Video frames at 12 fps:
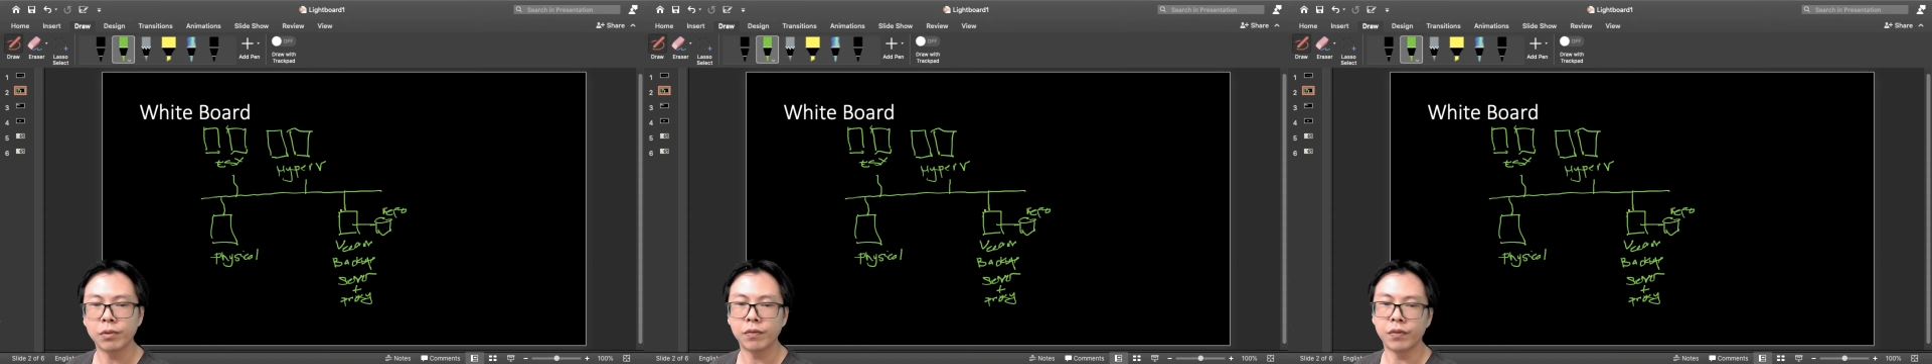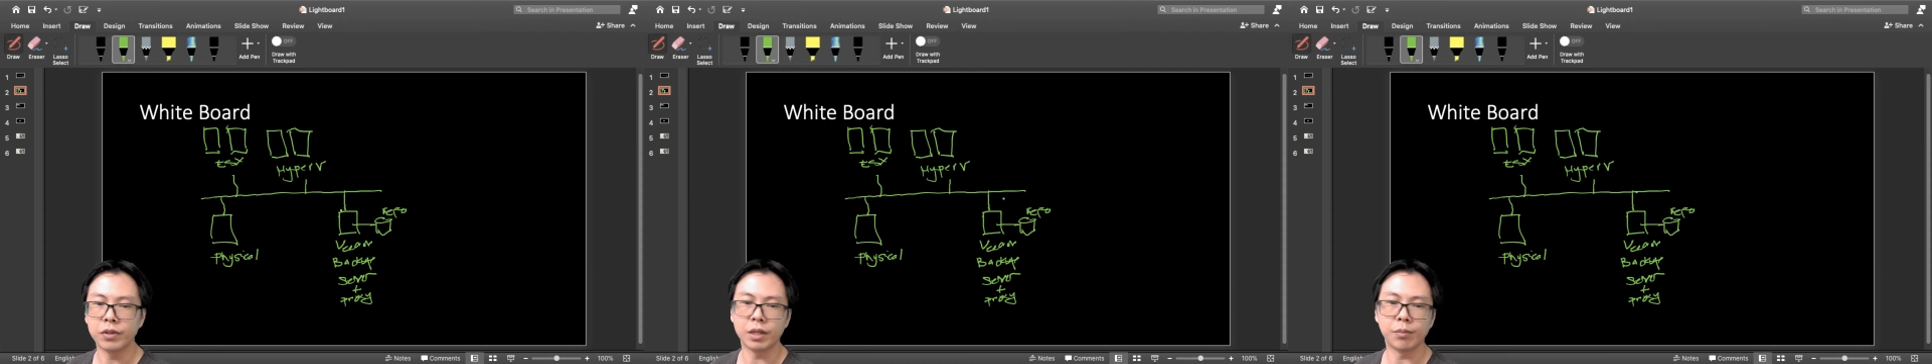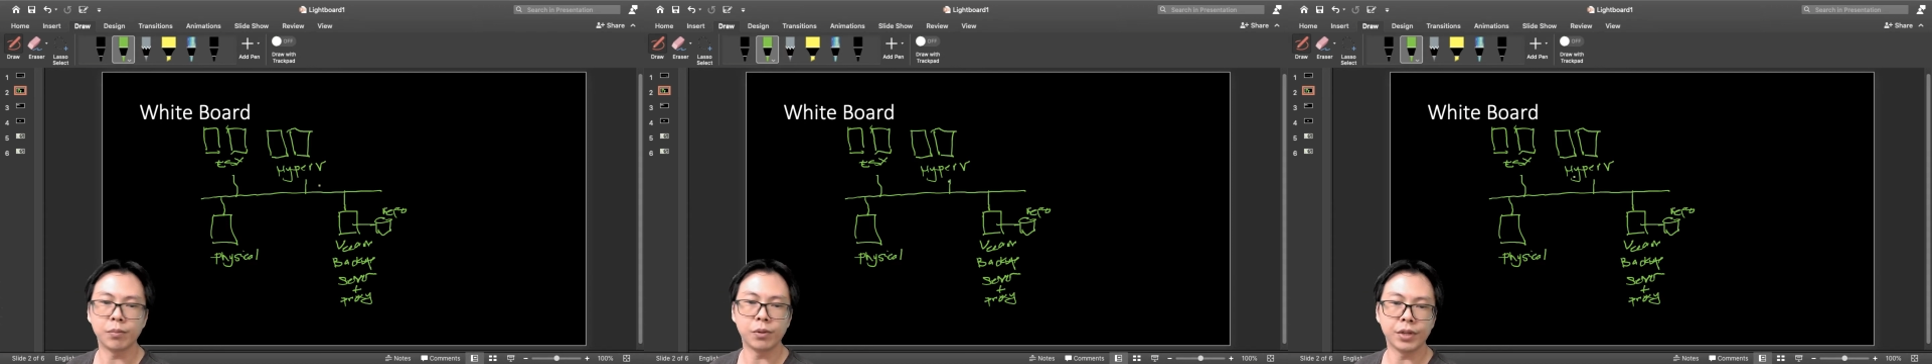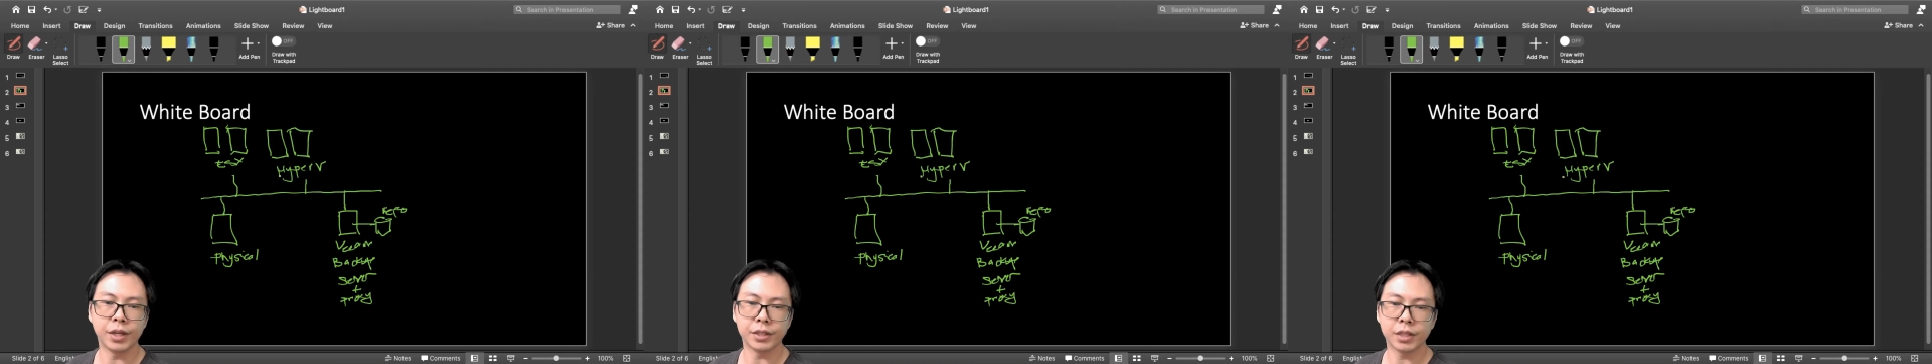for example,
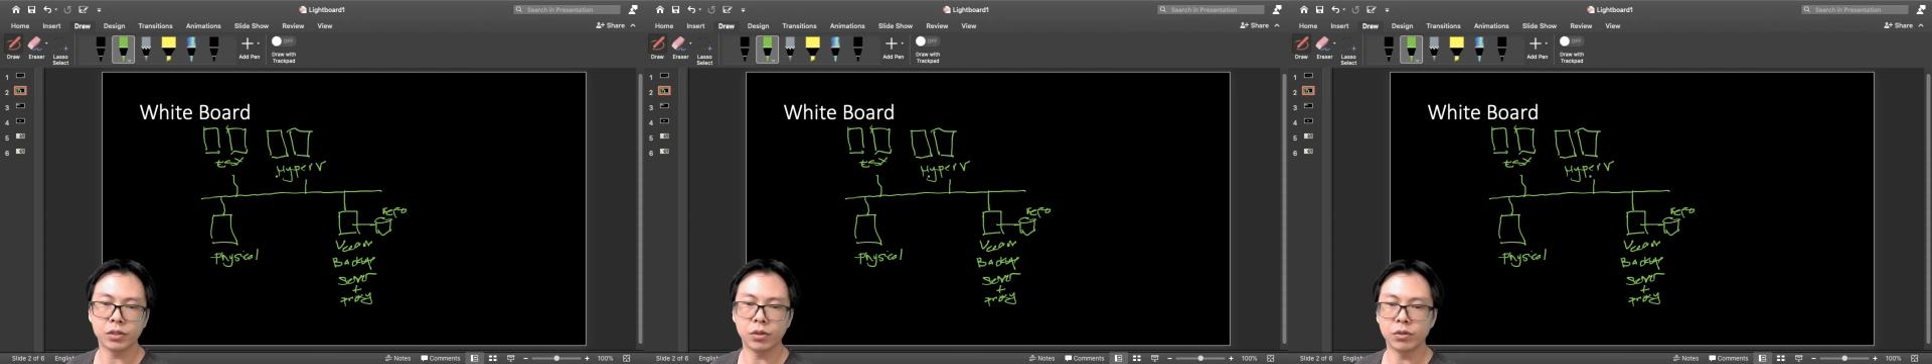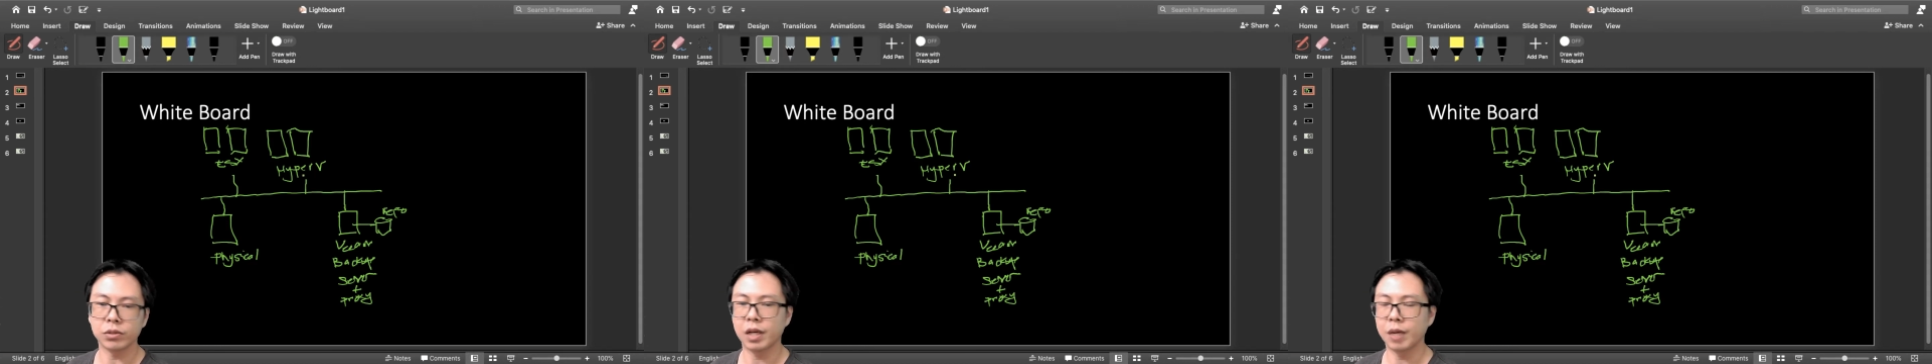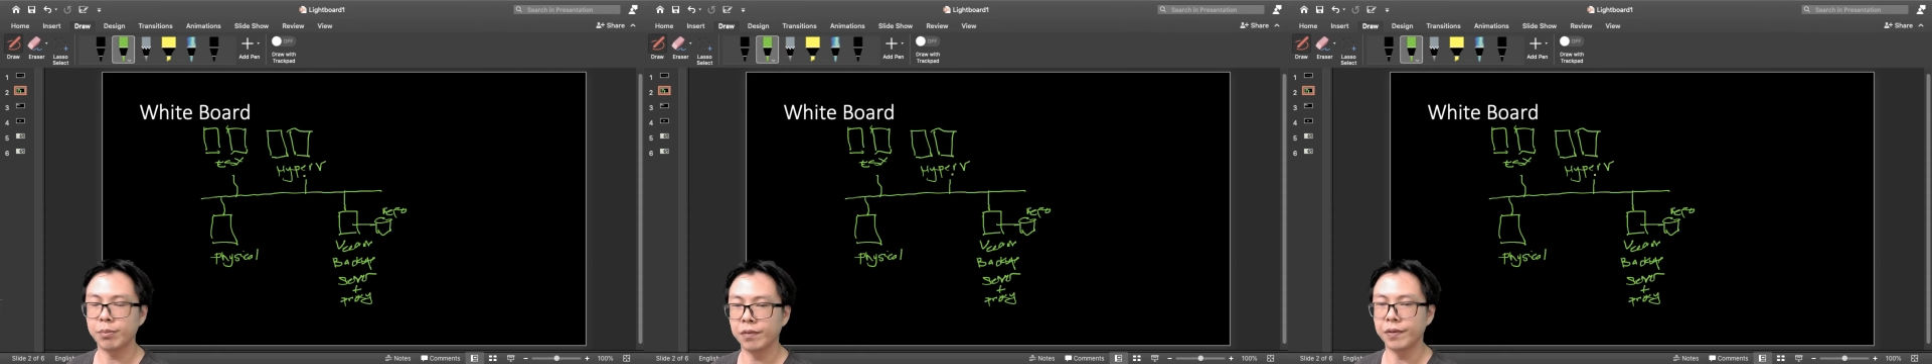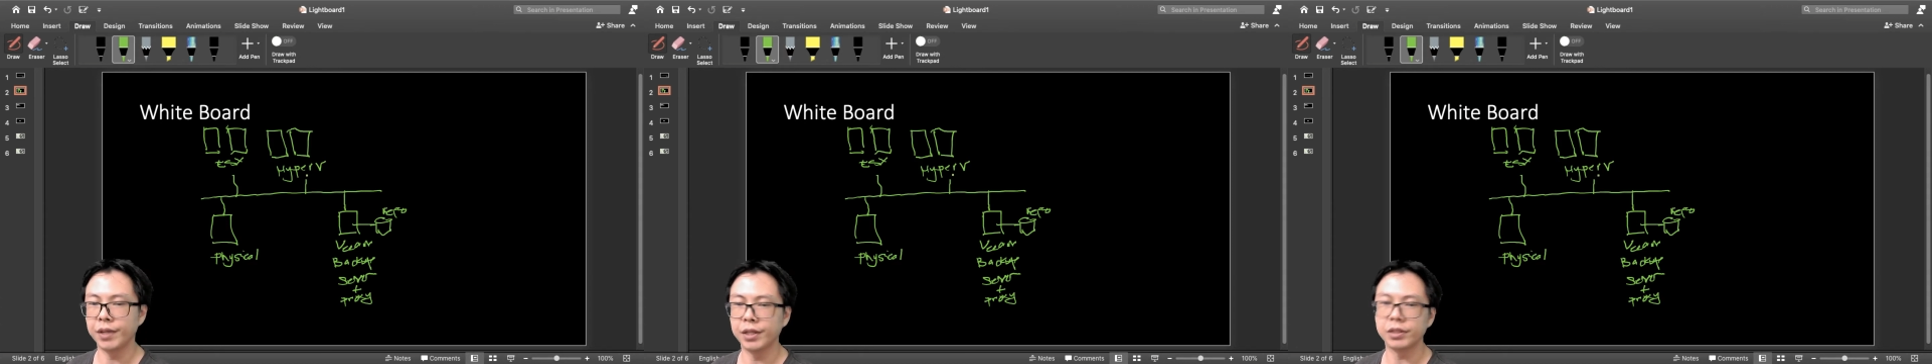ESX hosts,
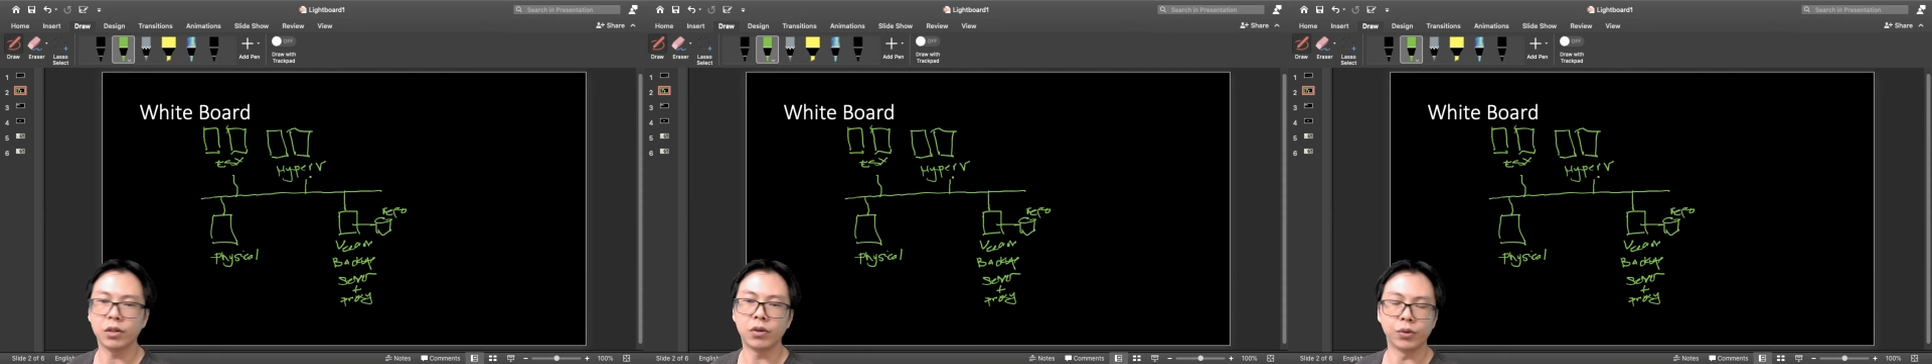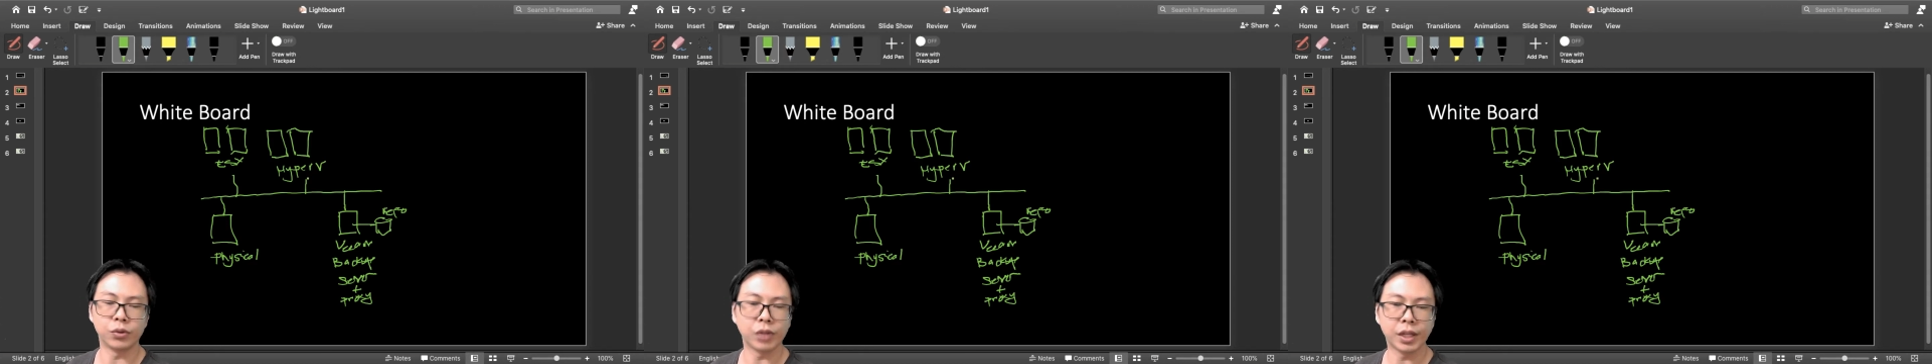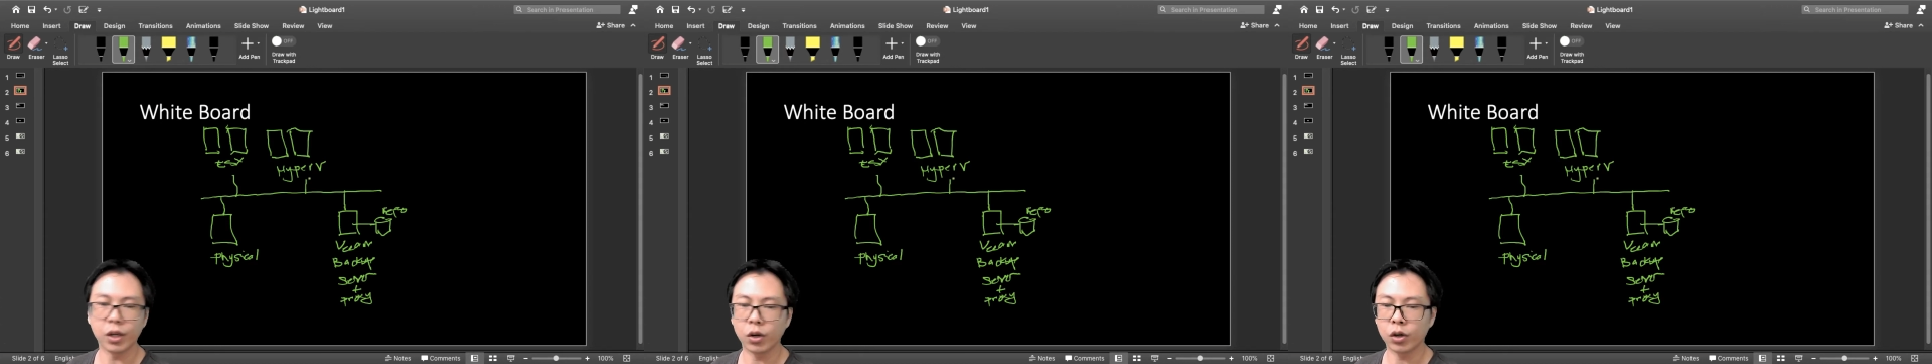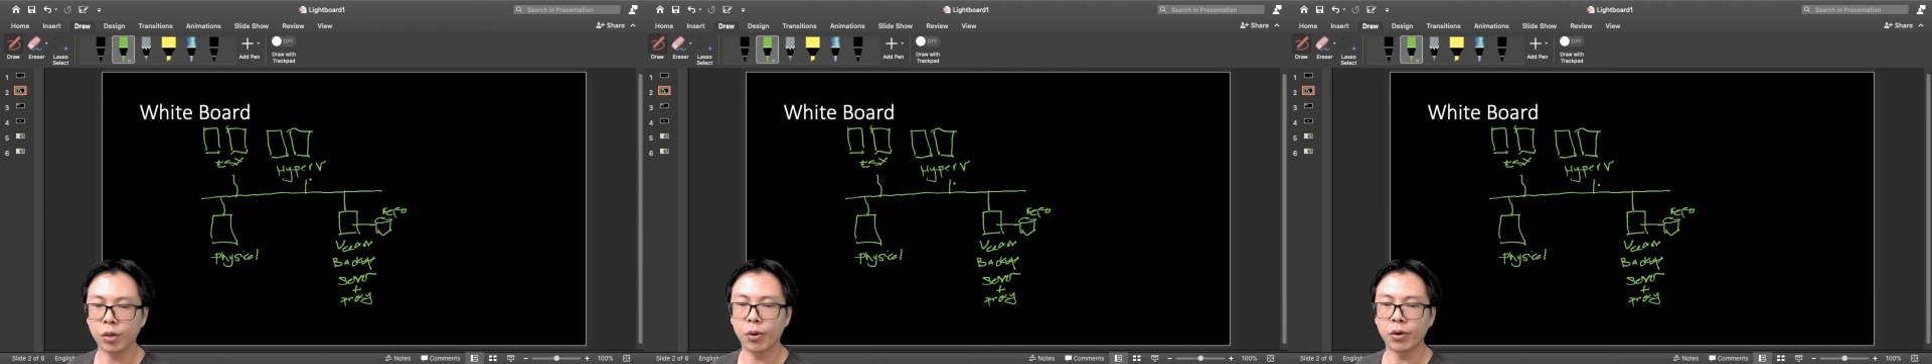Hyper-Vs, or Nutanix
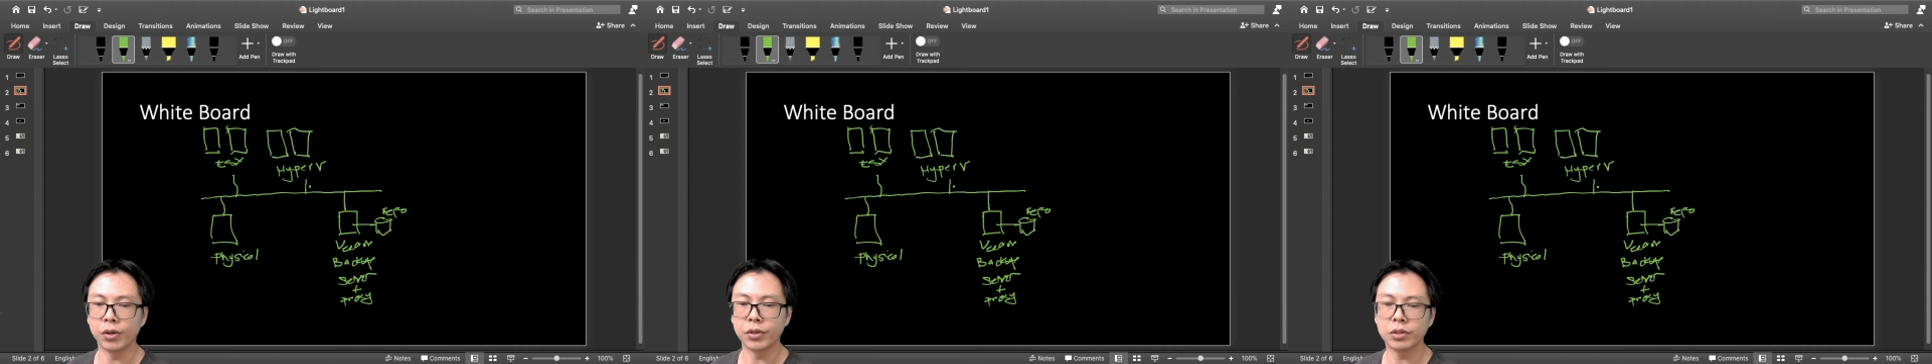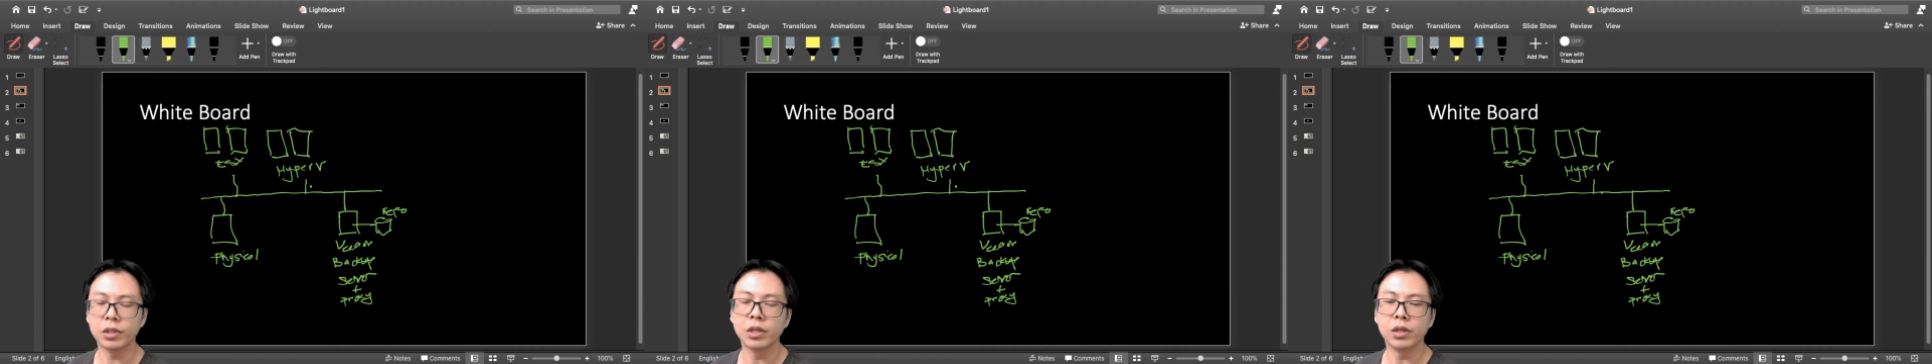Octopolis,